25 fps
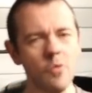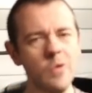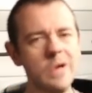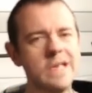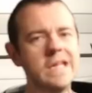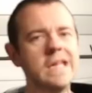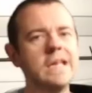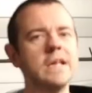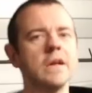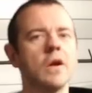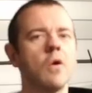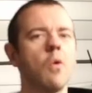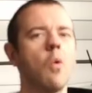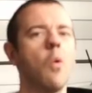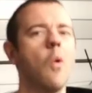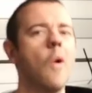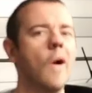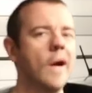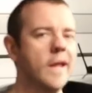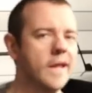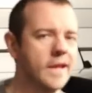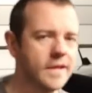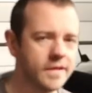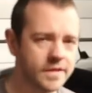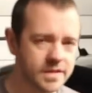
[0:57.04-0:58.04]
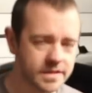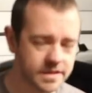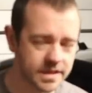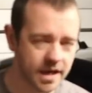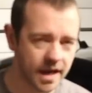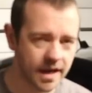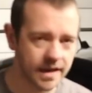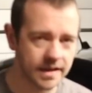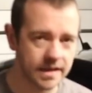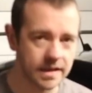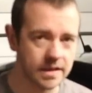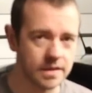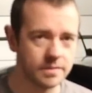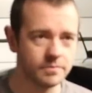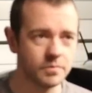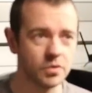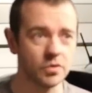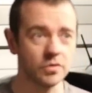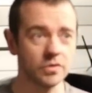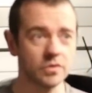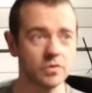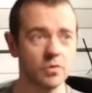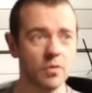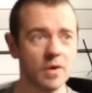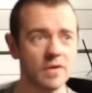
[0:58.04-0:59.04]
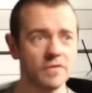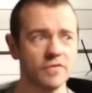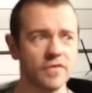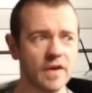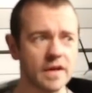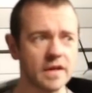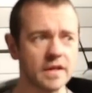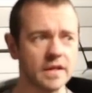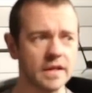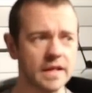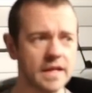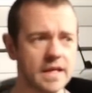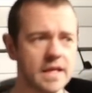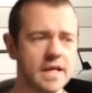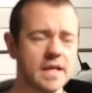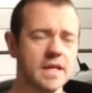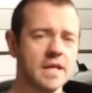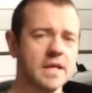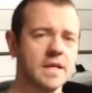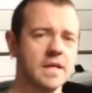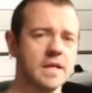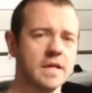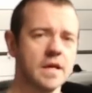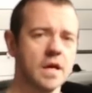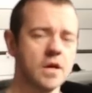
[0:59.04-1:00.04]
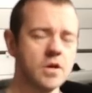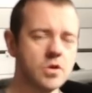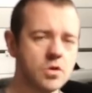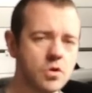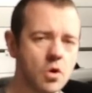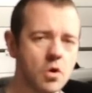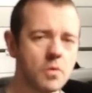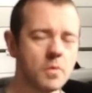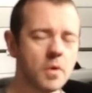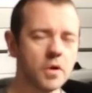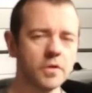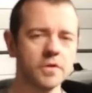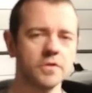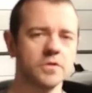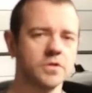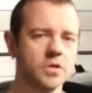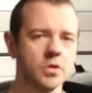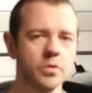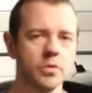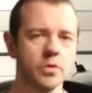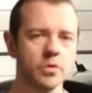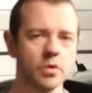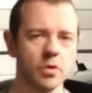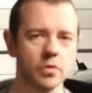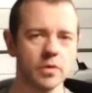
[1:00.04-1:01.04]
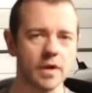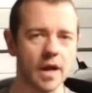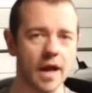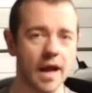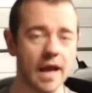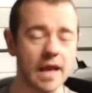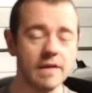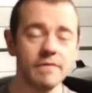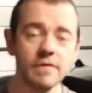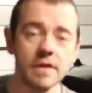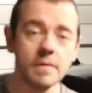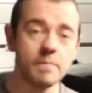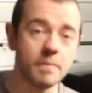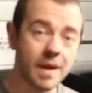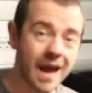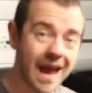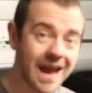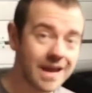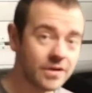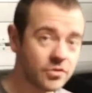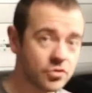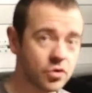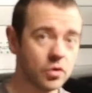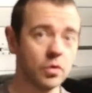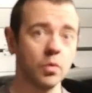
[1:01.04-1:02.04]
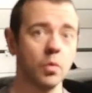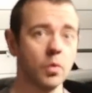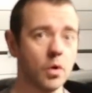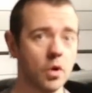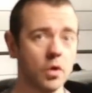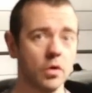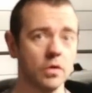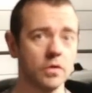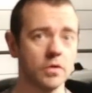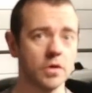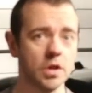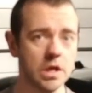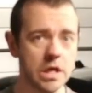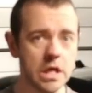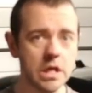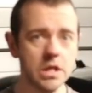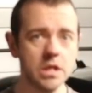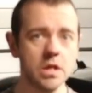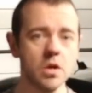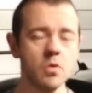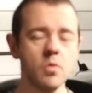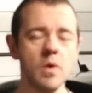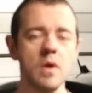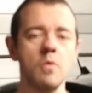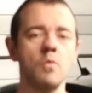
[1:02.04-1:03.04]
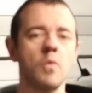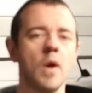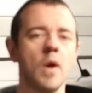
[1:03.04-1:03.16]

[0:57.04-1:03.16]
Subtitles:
we didn't quite hit the target, but quite frankly, a no more than 2-year-old car, even in petrol world, you're doing